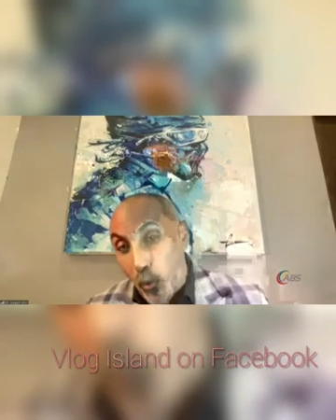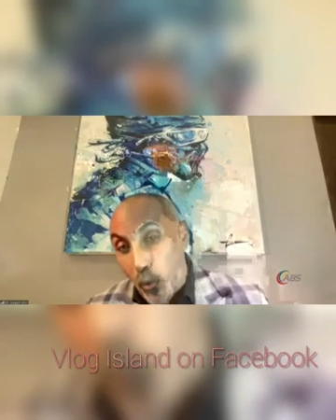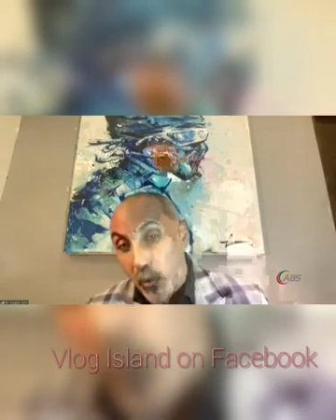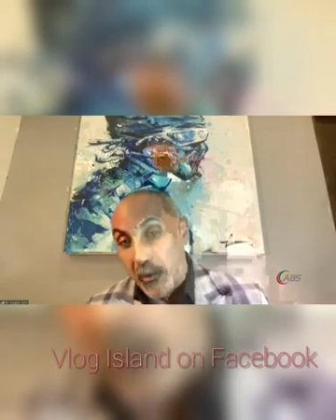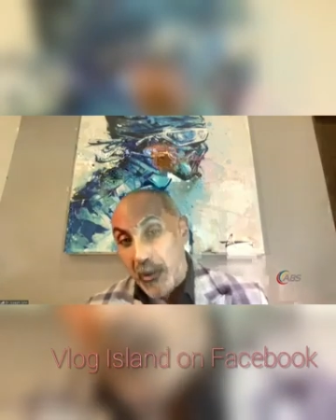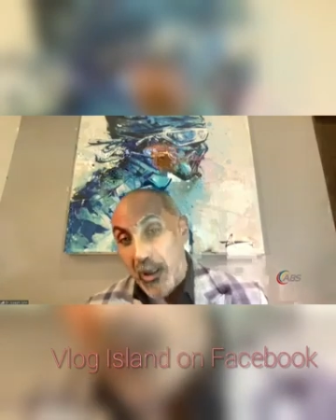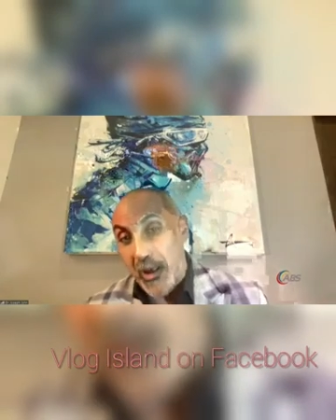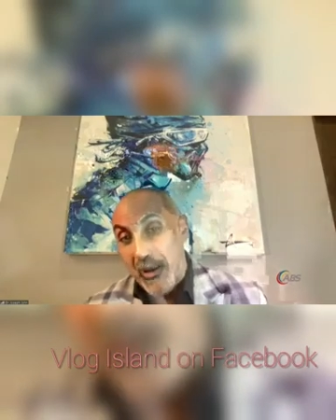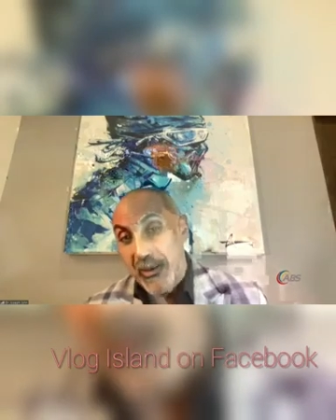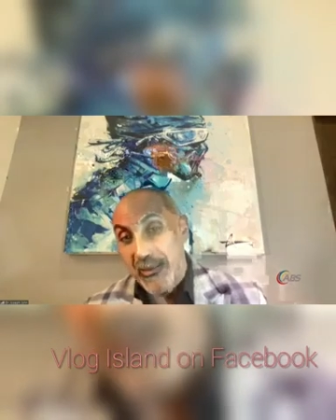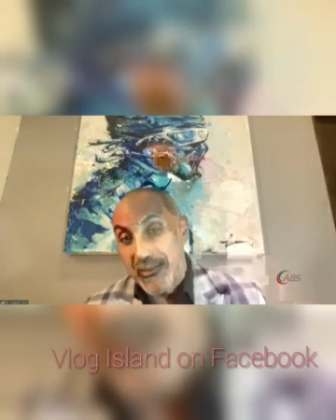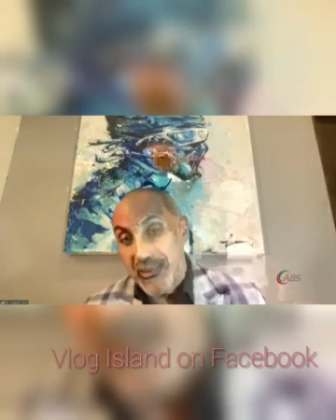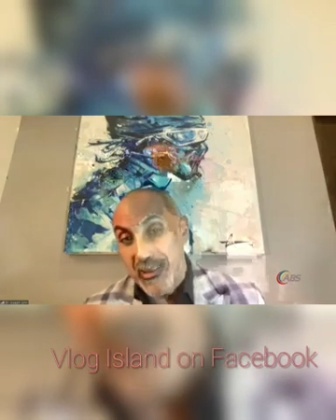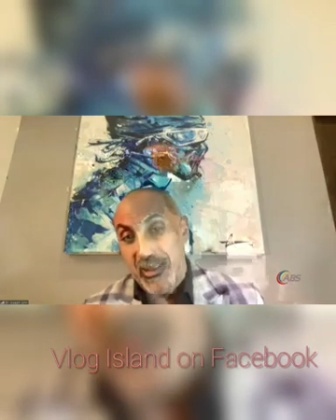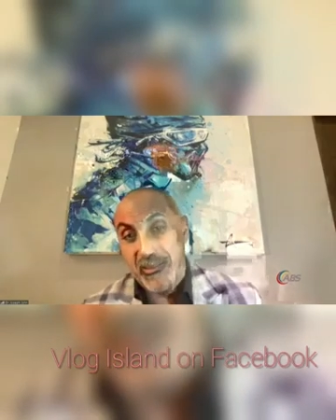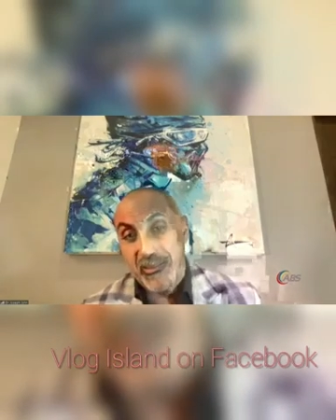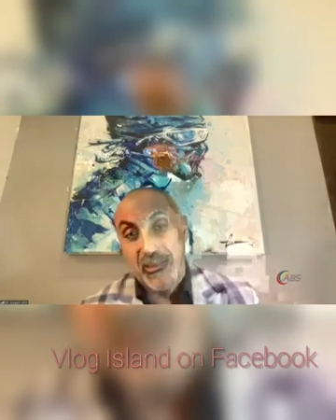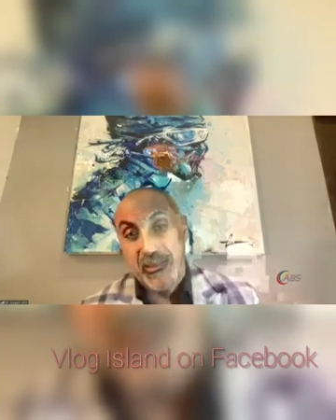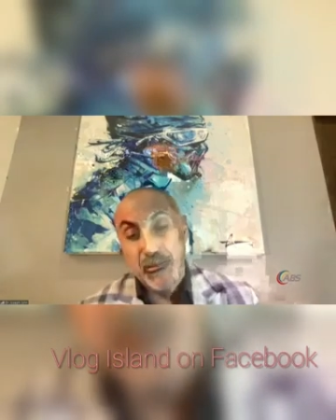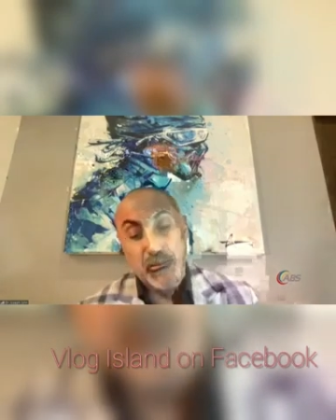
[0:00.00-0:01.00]
lot of
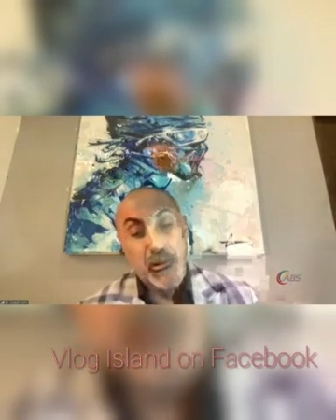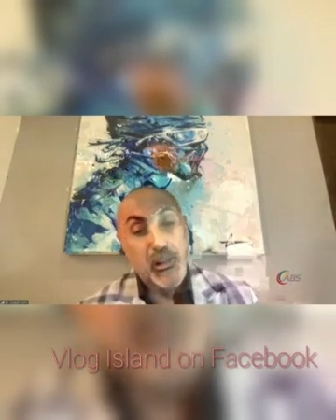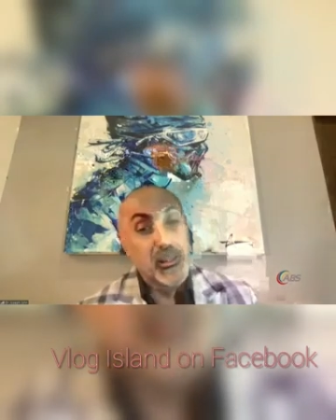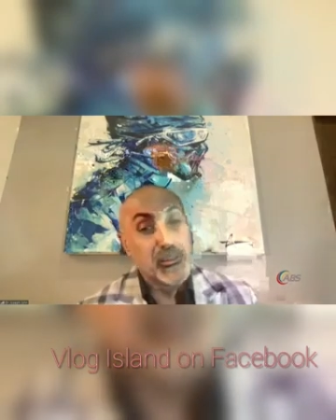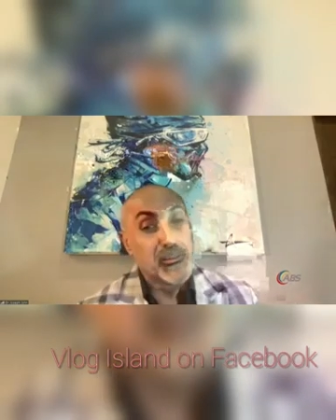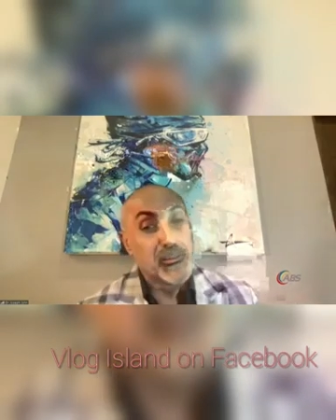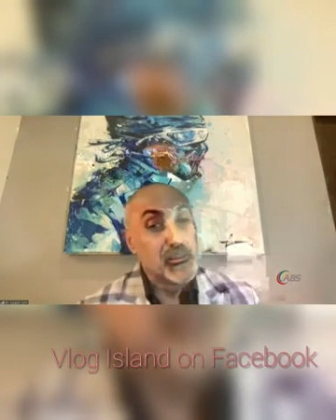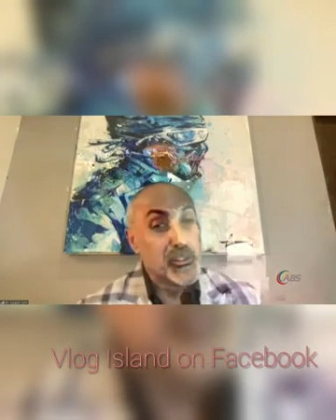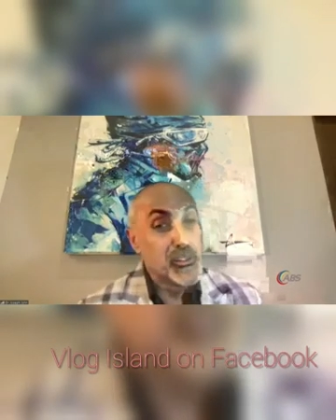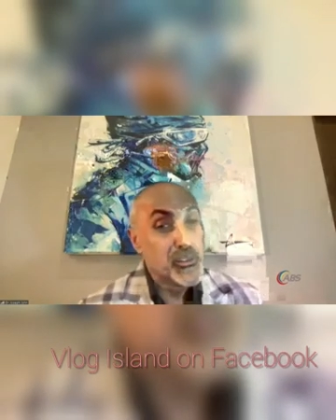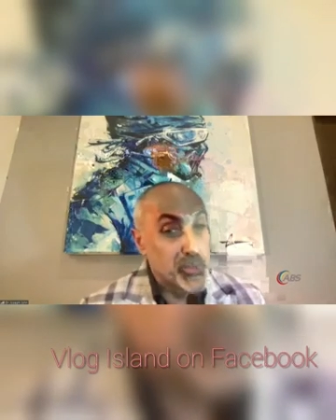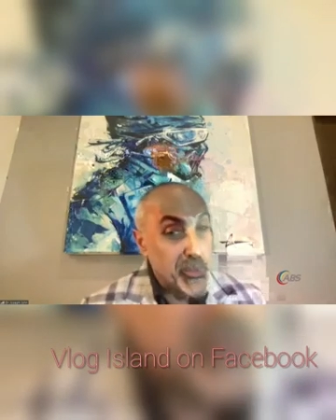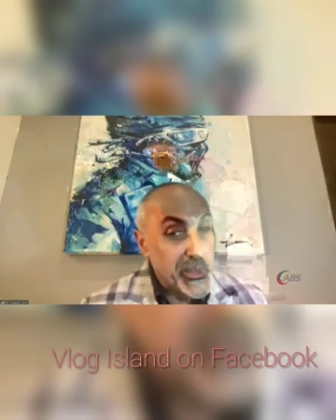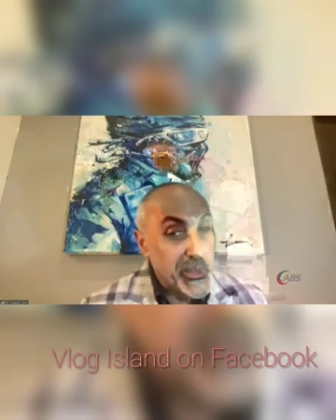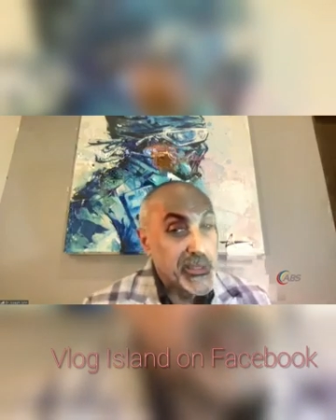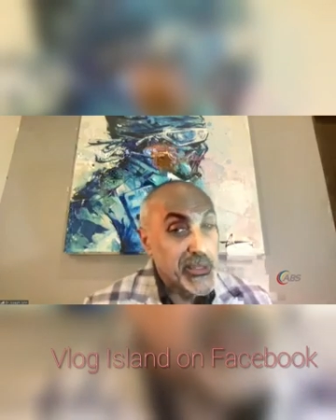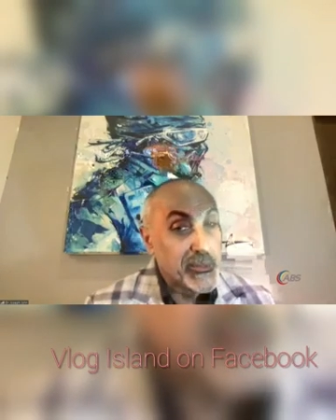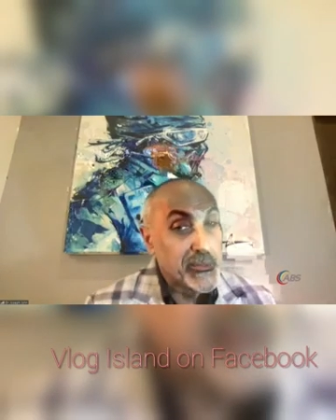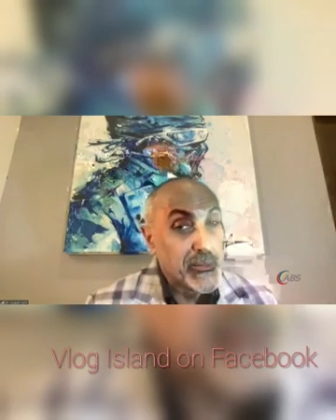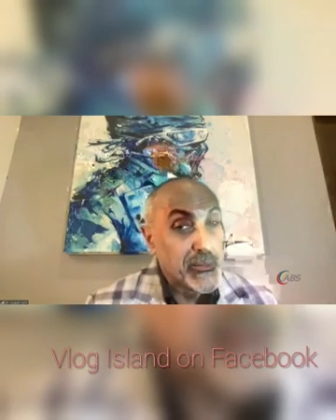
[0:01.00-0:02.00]
testing, relatively speaking.